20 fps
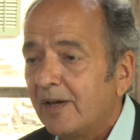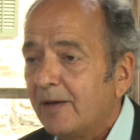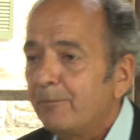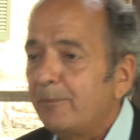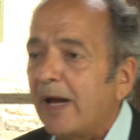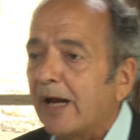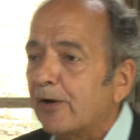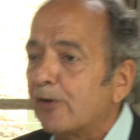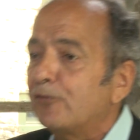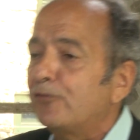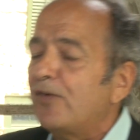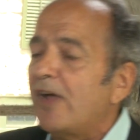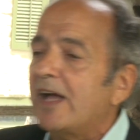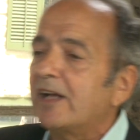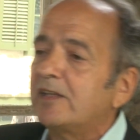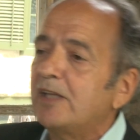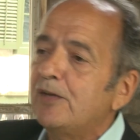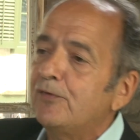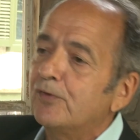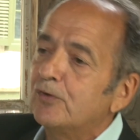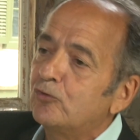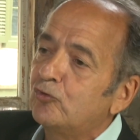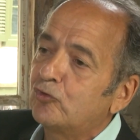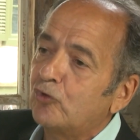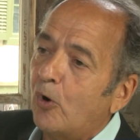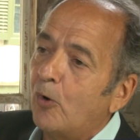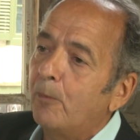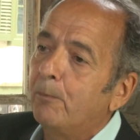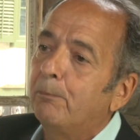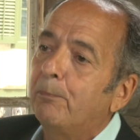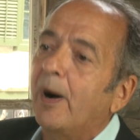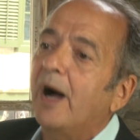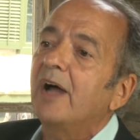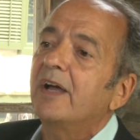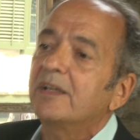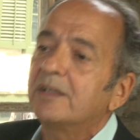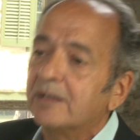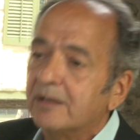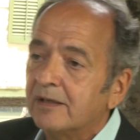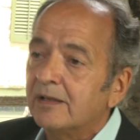Matter of fact, even Joe
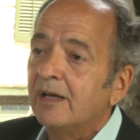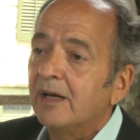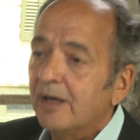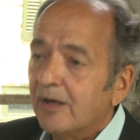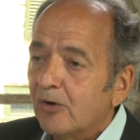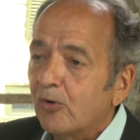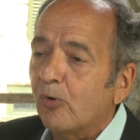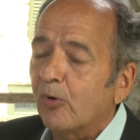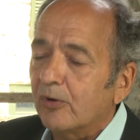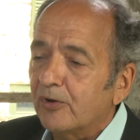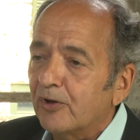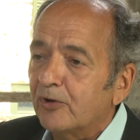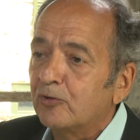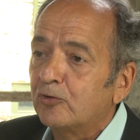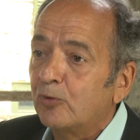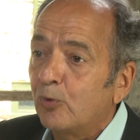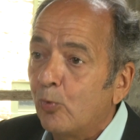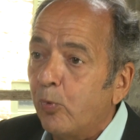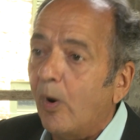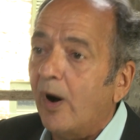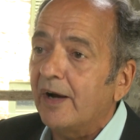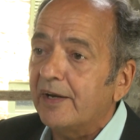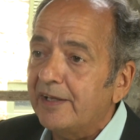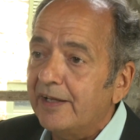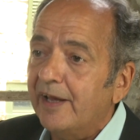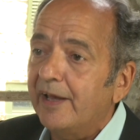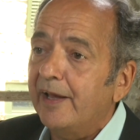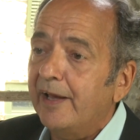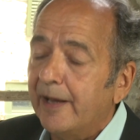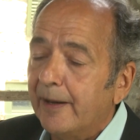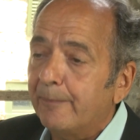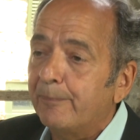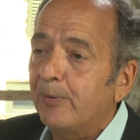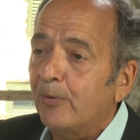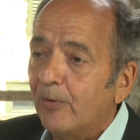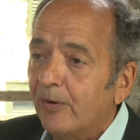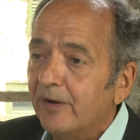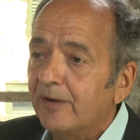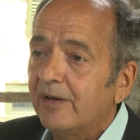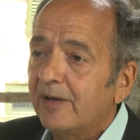Biden called LaGuardia
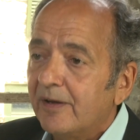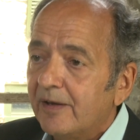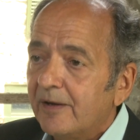Airport